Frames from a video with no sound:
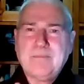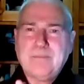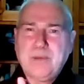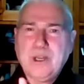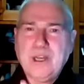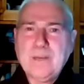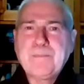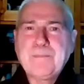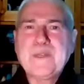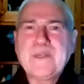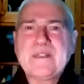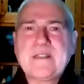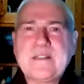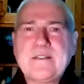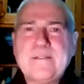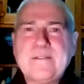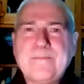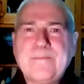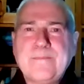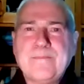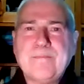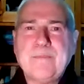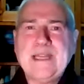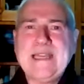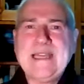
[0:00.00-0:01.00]
purpose,
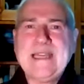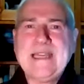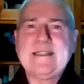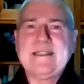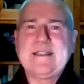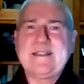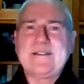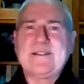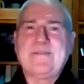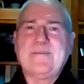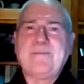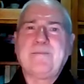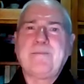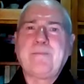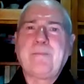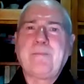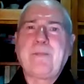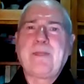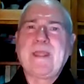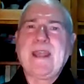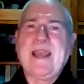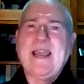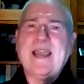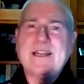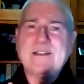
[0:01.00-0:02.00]
means,
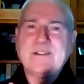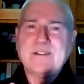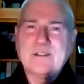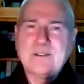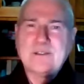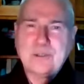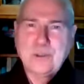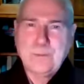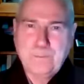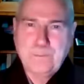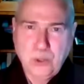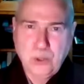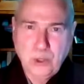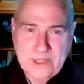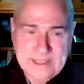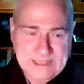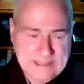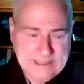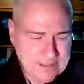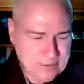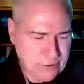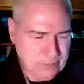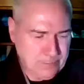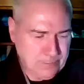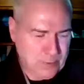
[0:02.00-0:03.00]
and to put
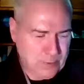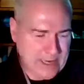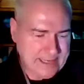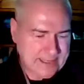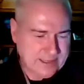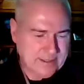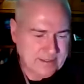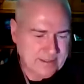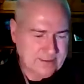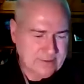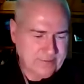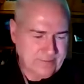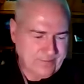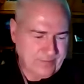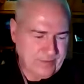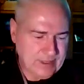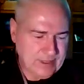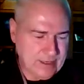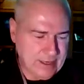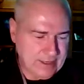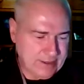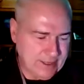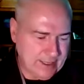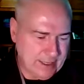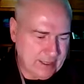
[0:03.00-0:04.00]
it into practice.
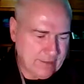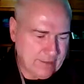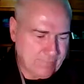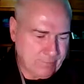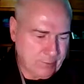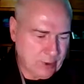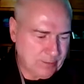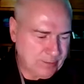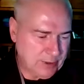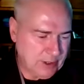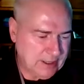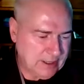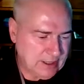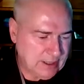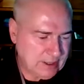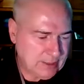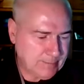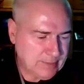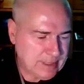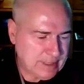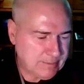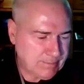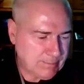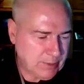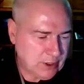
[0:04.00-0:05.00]
Now, I think I've probably
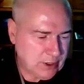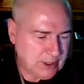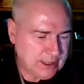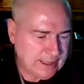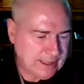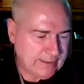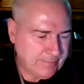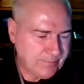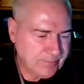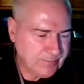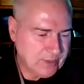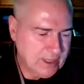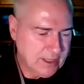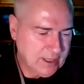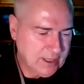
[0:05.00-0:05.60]
lost my spot here.